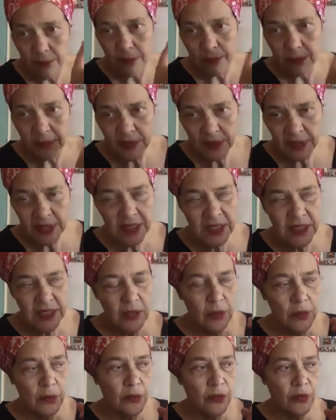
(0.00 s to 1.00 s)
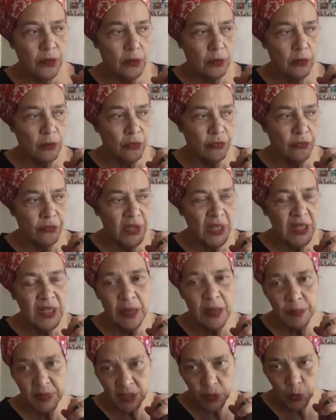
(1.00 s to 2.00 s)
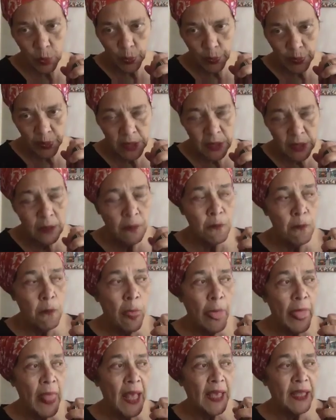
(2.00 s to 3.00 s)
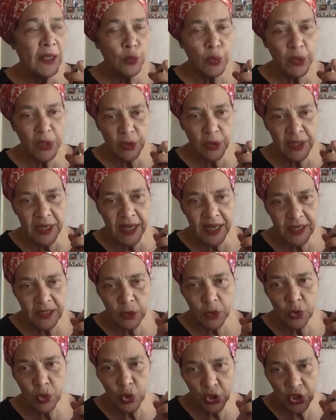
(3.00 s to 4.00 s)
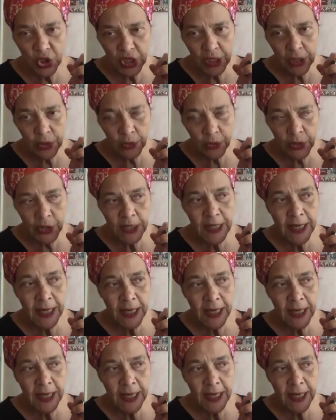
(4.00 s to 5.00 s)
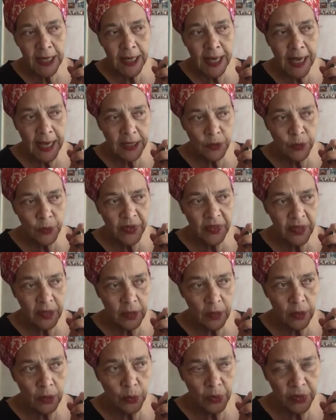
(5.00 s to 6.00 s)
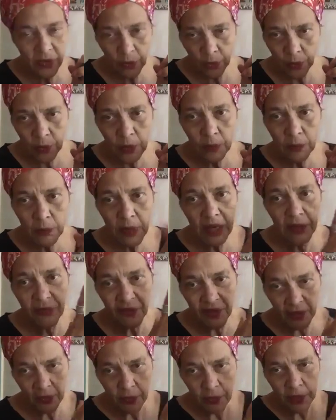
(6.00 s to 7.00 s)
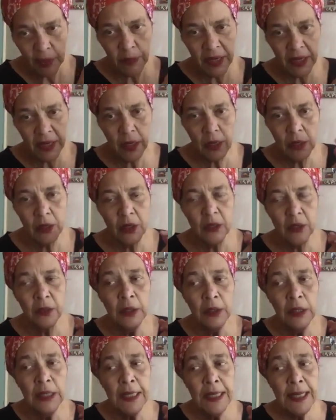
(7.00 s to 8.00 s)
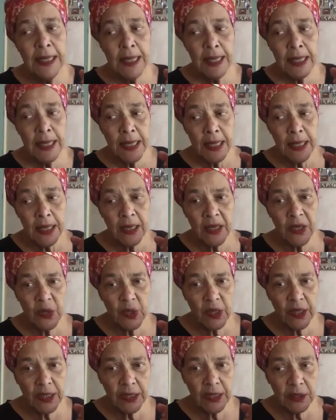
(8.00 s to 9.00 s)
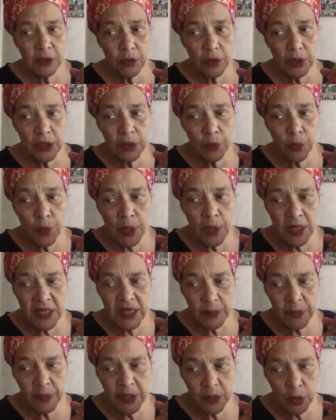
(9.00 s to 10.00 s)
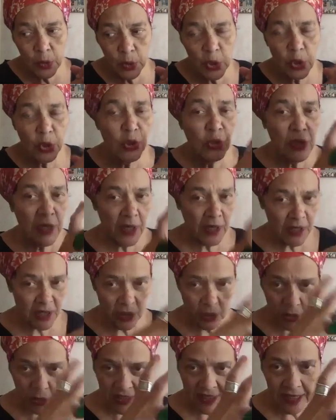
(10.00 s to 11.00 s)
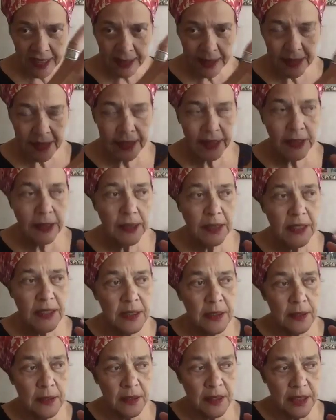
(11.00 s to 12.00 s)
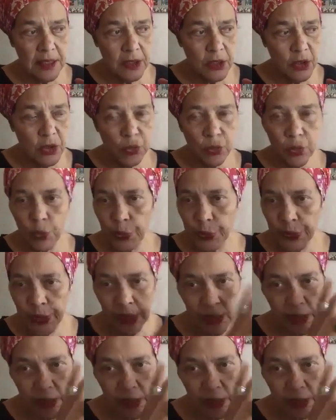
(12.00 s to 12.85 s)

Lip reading: this Vietnamese woman and recognized the two children he had with her, my father and my uncle. It was, I mean, the colonial society started to really